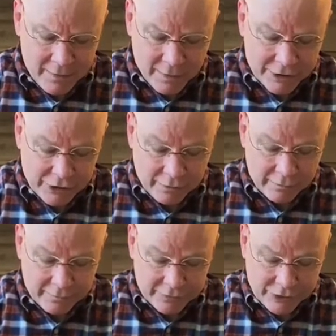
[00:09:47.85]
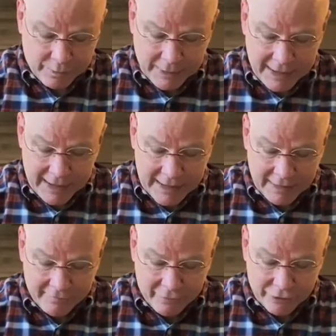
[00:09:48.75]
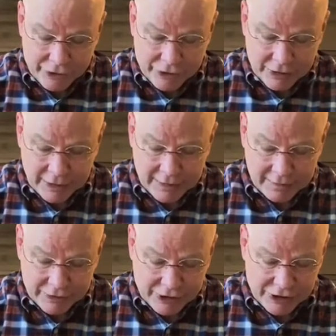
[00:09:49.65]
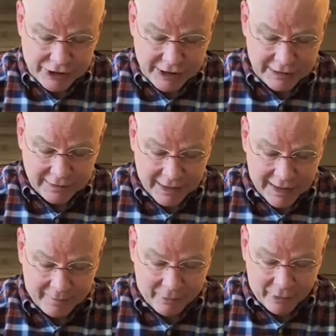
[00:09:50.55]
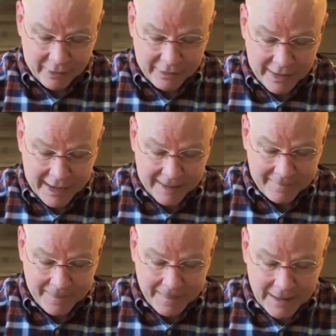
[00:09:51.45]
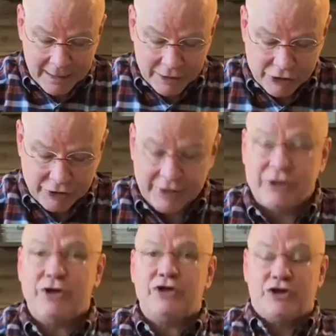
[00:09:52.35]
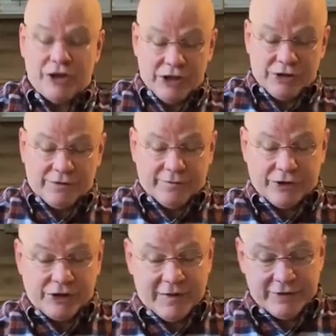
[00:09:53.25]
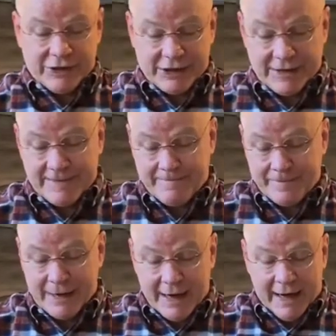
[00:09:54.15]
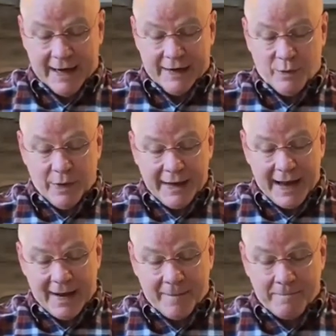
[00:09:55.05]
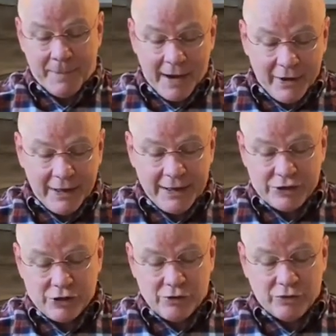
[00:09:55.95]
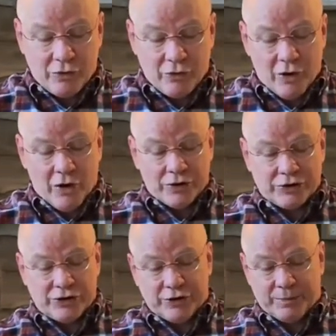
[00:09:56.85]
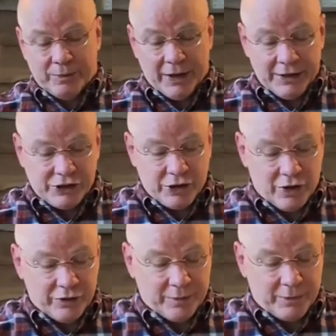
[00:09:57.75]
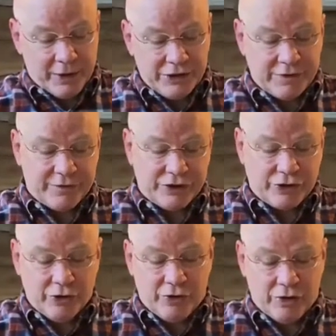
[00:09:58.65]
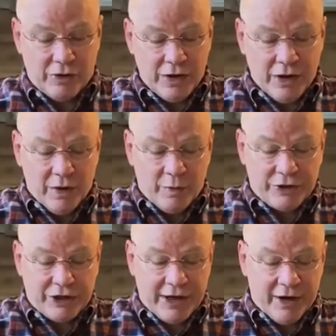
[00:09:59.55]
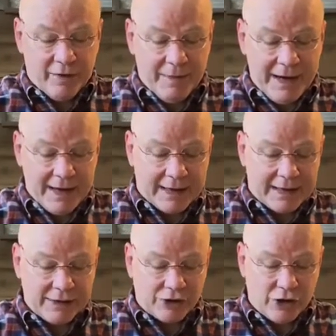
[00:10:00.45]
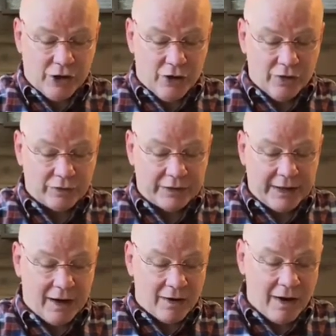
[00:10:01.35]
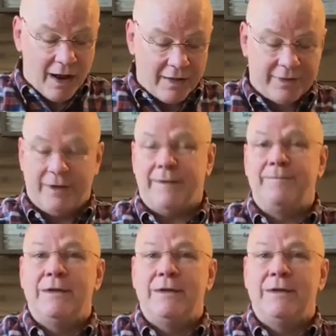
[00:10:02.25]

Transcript: anyway, so beginning in verse 16, the latter part of that, so they took Jesus, verse 17, and he went out bearing his own cross to the place called the place of a skull, which in Aramaic is called Golgotha.